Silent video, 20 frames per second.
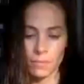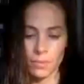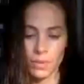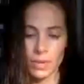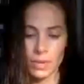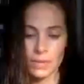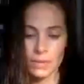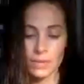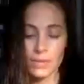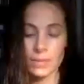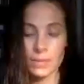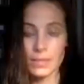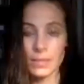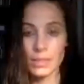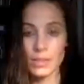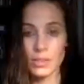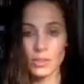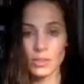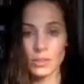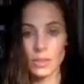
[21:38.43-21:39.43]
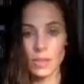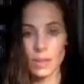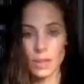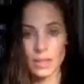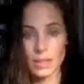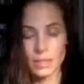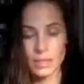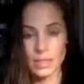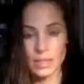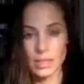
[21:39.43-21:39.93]
Perhaps something you're
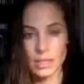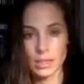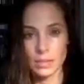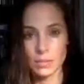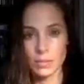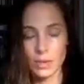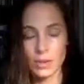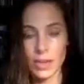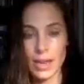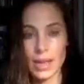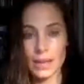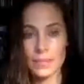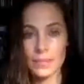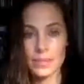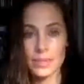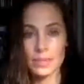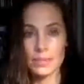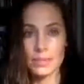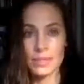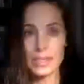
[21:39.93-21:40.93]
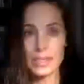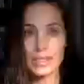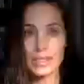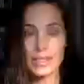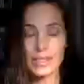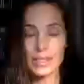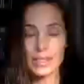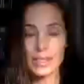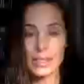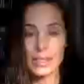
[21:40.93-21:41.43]
not seeing, perhaps something it
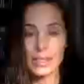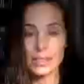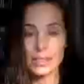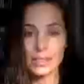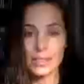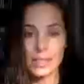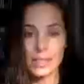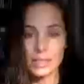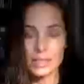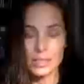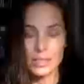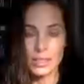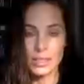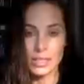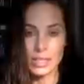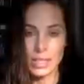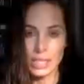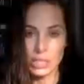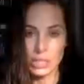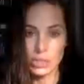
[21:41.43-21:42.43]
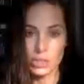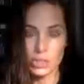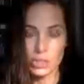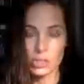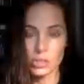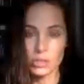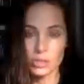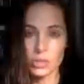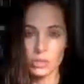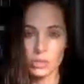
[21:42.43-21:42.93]
still needs to teach
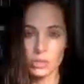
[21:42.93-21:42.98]
you.